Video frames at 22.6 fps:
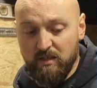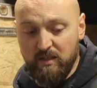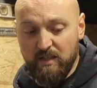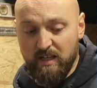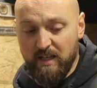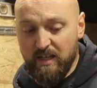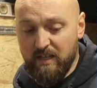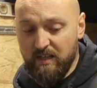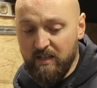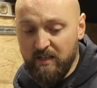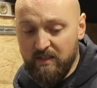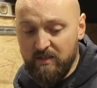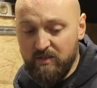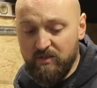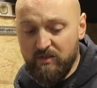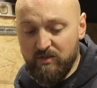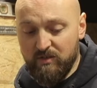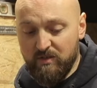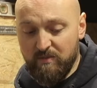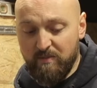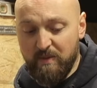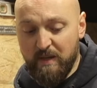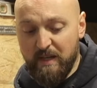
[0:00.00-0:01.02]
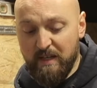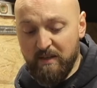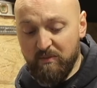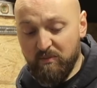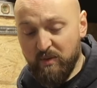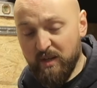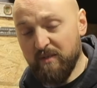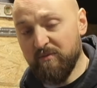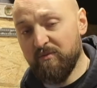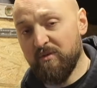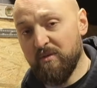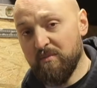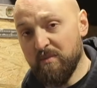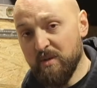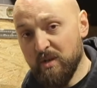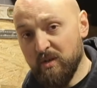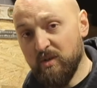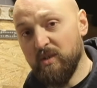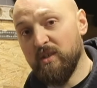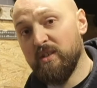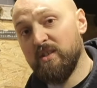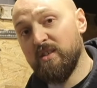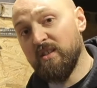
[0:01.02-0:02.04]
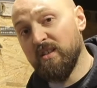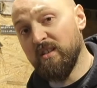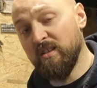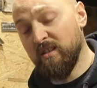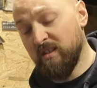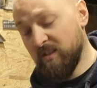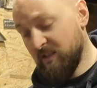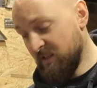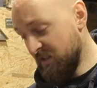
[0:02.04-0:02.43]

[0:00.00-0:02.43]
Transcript: yeah, it's just a pain waiting for a motor to